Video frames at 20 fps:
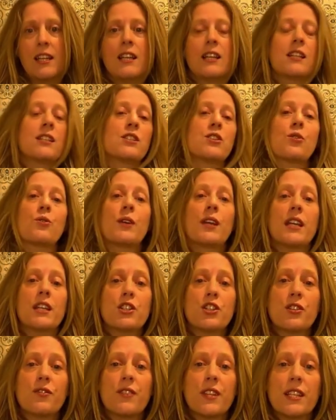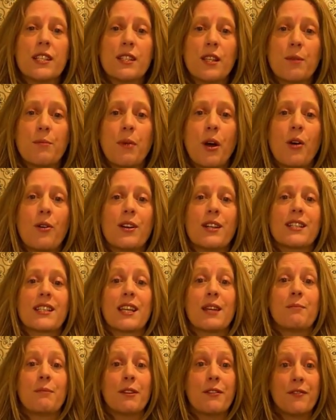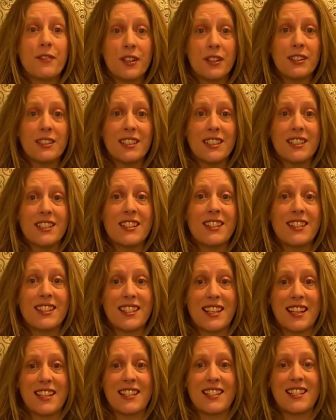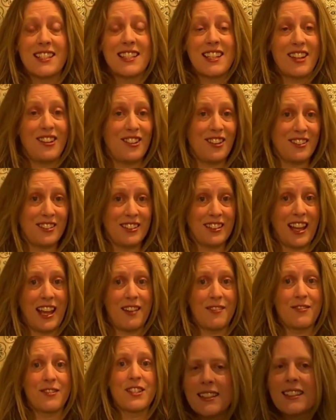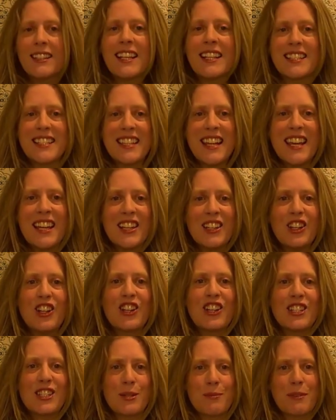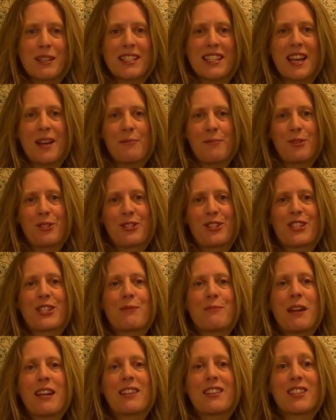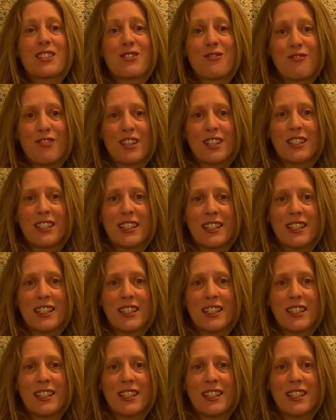So each of these components can be filled into the sentence here on the left. Let's take a look at some examples to make this really